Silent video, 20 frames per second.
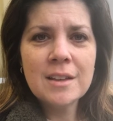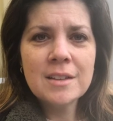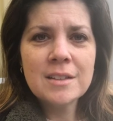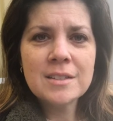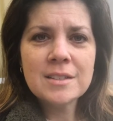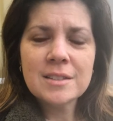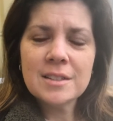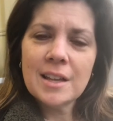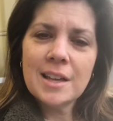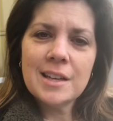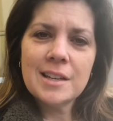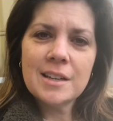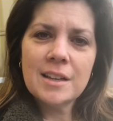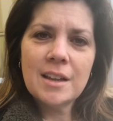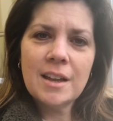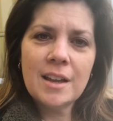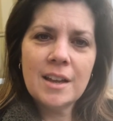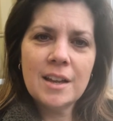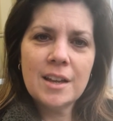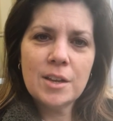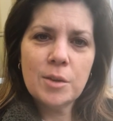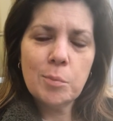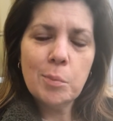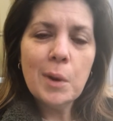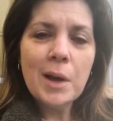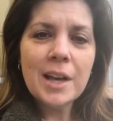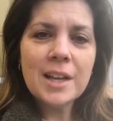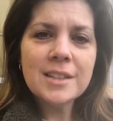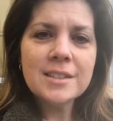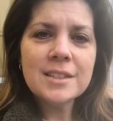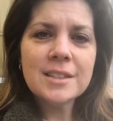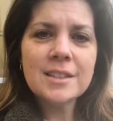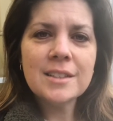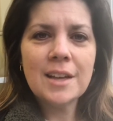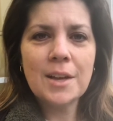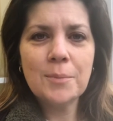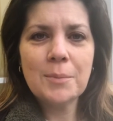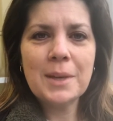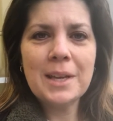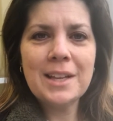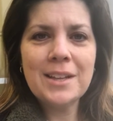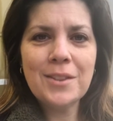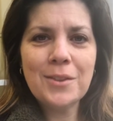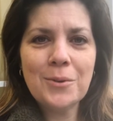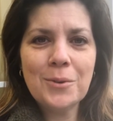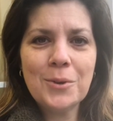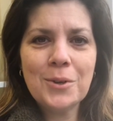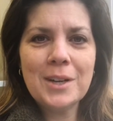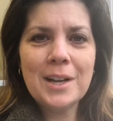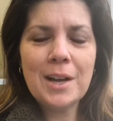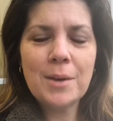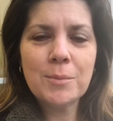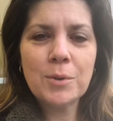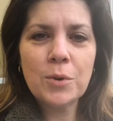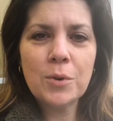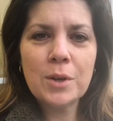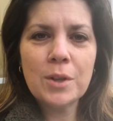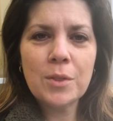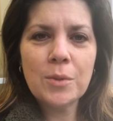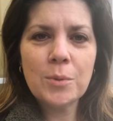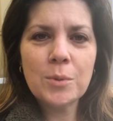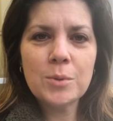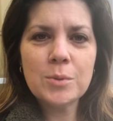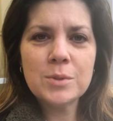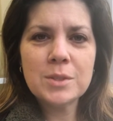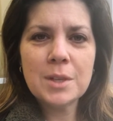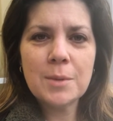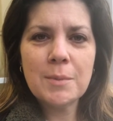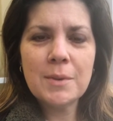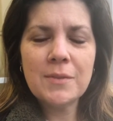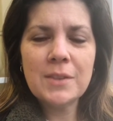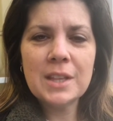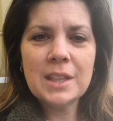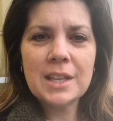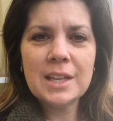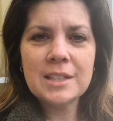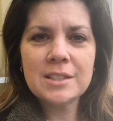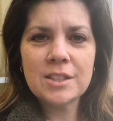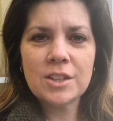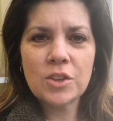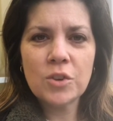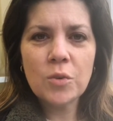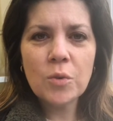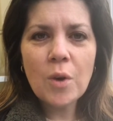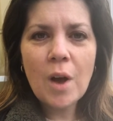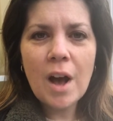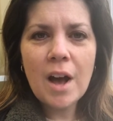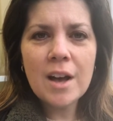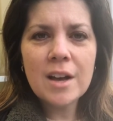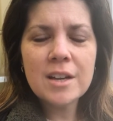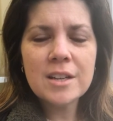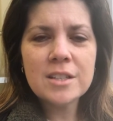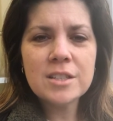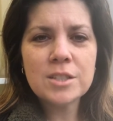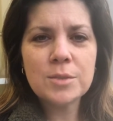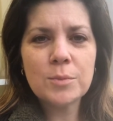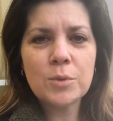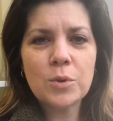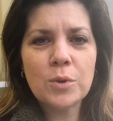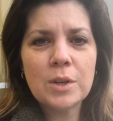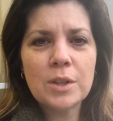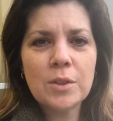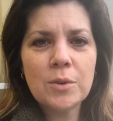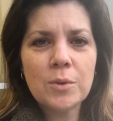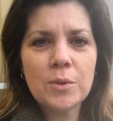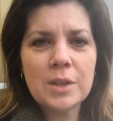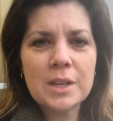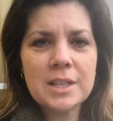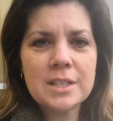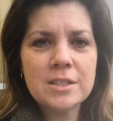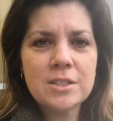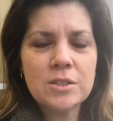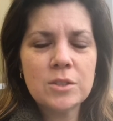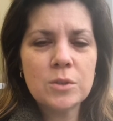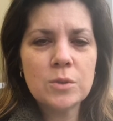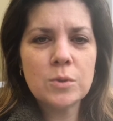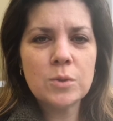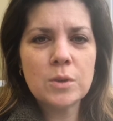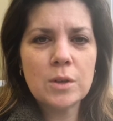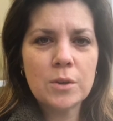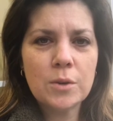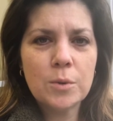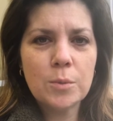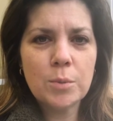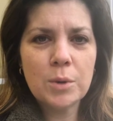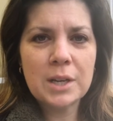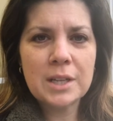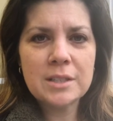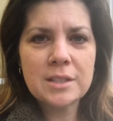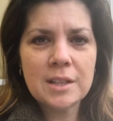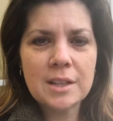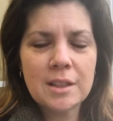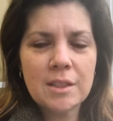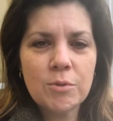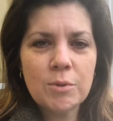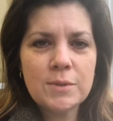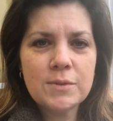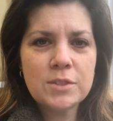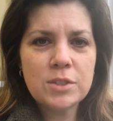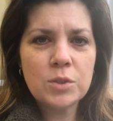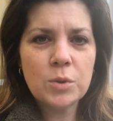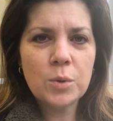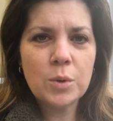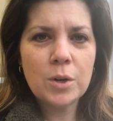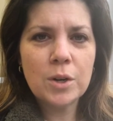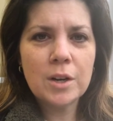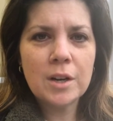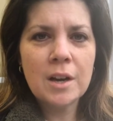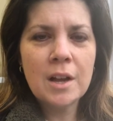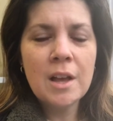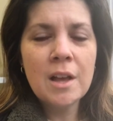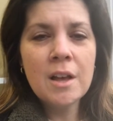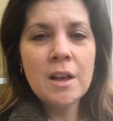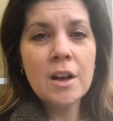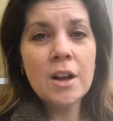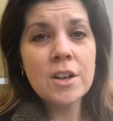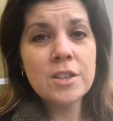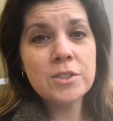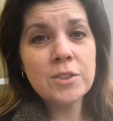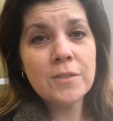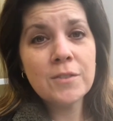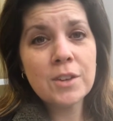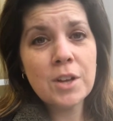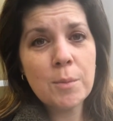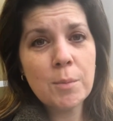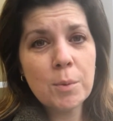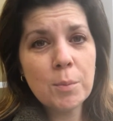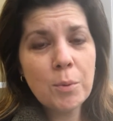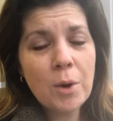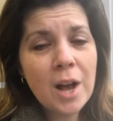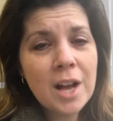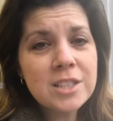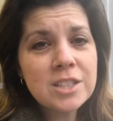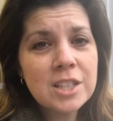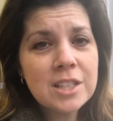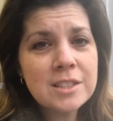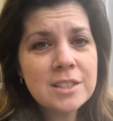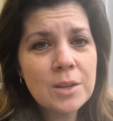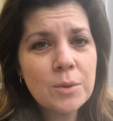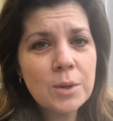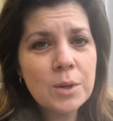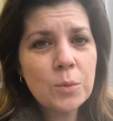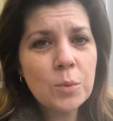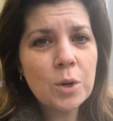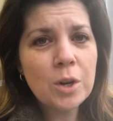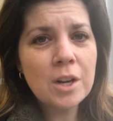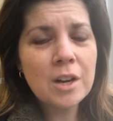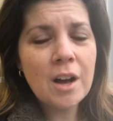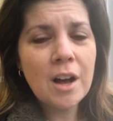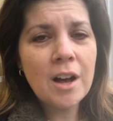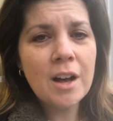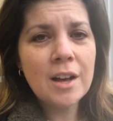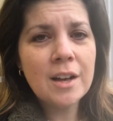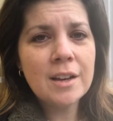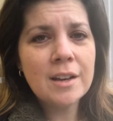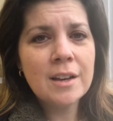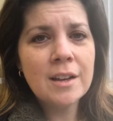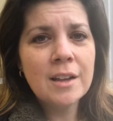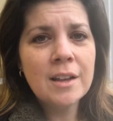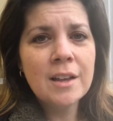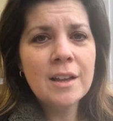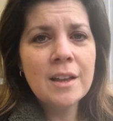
slight headache, but I'm getting through it. I'm going through some of the things in the garage. I'm going through things to go bring to the thrift store. Also have a couple projects I want to work on